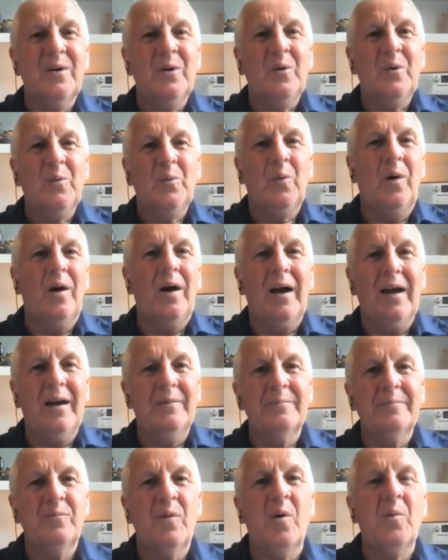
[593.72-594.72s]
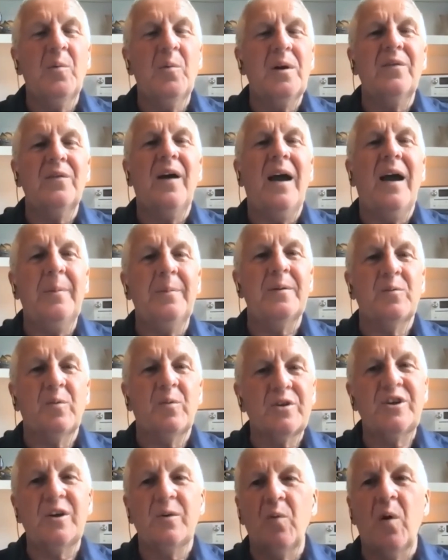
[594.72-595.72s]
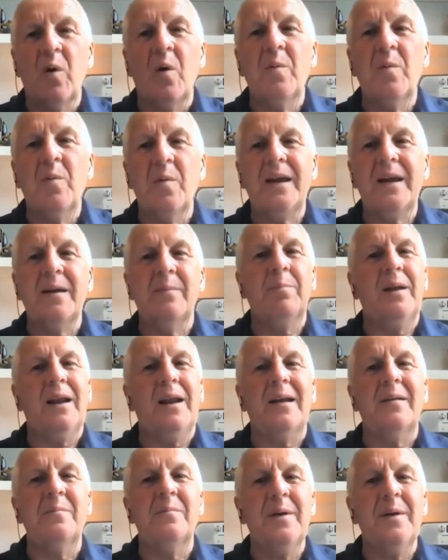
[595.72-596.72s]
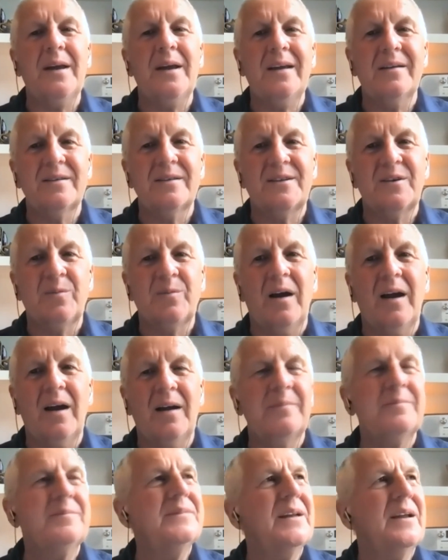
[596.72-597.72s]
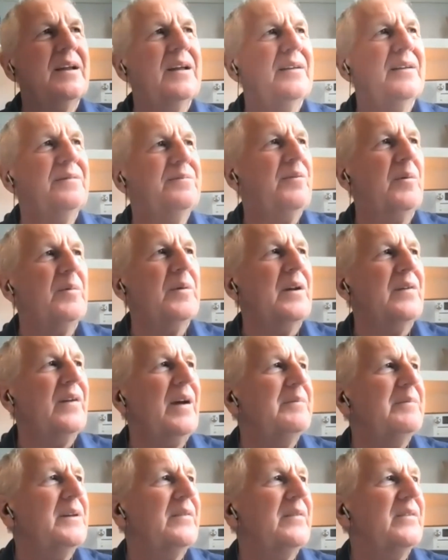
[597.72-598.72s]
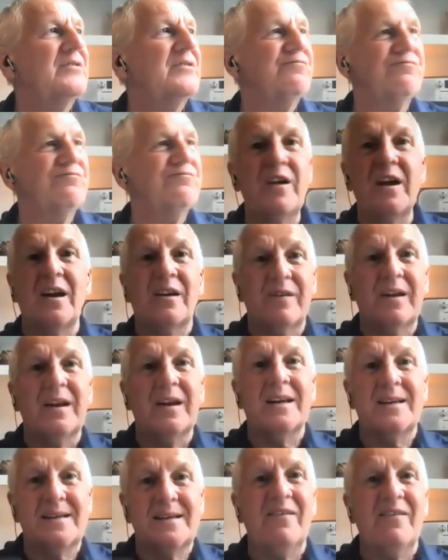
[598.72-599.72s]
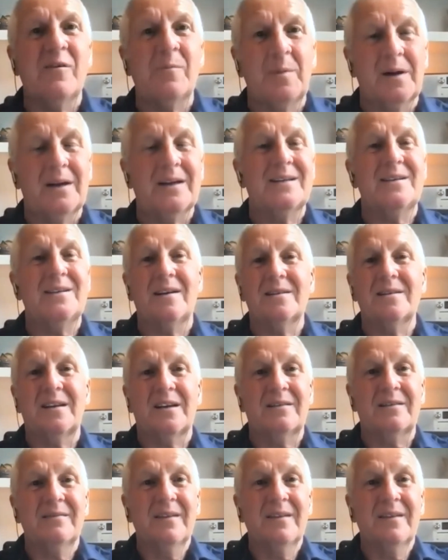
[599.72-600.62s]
what happened? What would have happened? What would be your plan B? So what would have happened if it's really, really terrible? It started